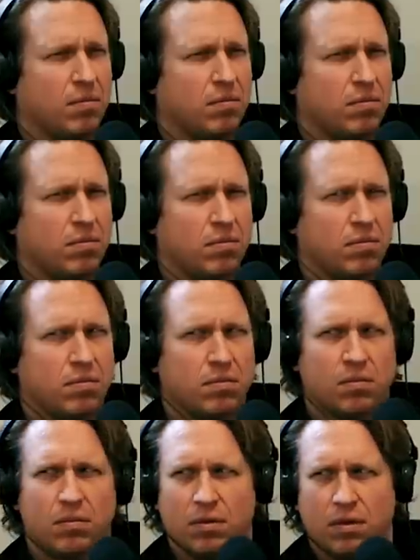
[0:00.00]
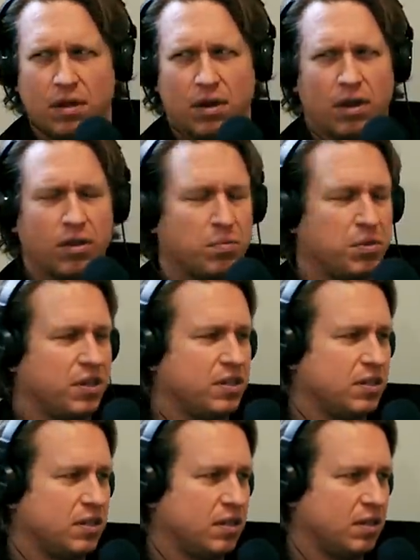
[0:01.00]
Um, there are other Pete.
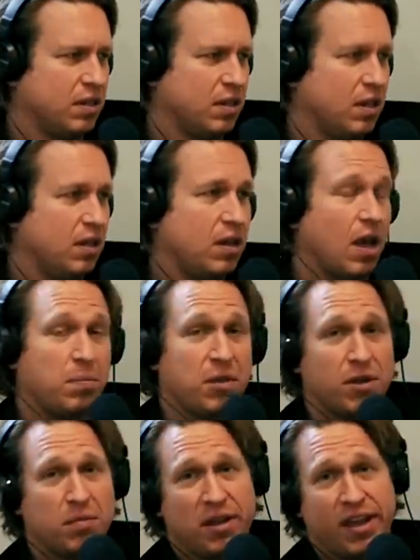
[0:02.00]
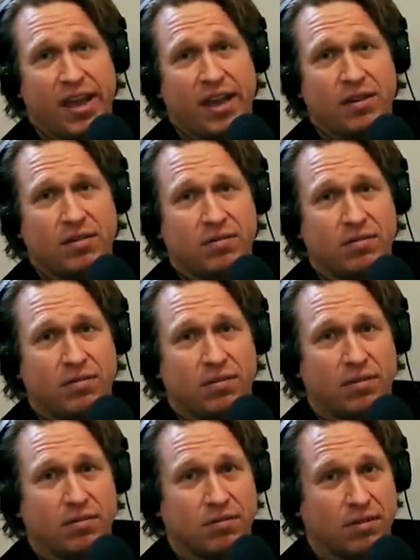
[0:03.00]
Peter Pan? Not Peter Pan,
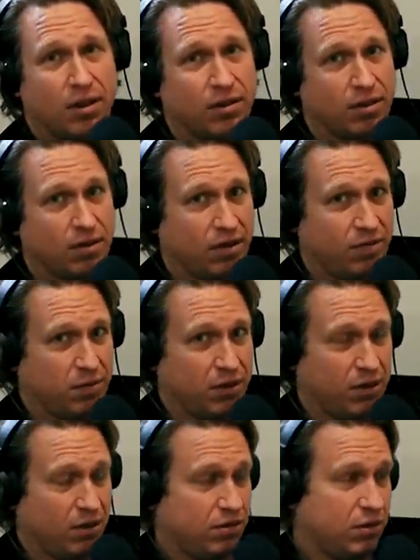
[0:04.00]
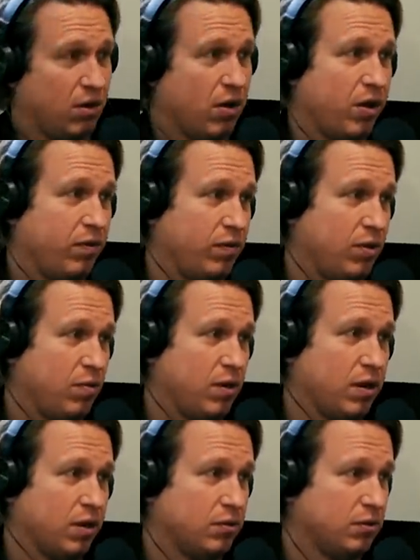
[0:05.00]
although I've been known to go out a few
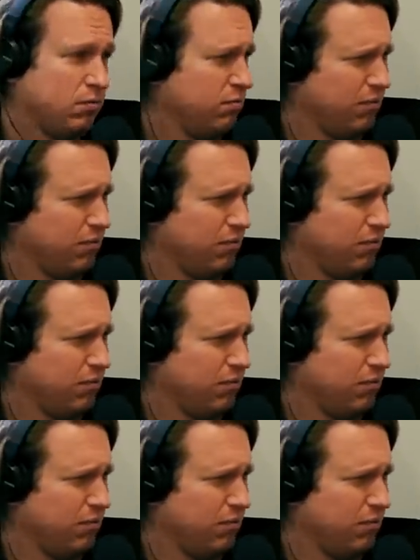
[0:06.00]
windows.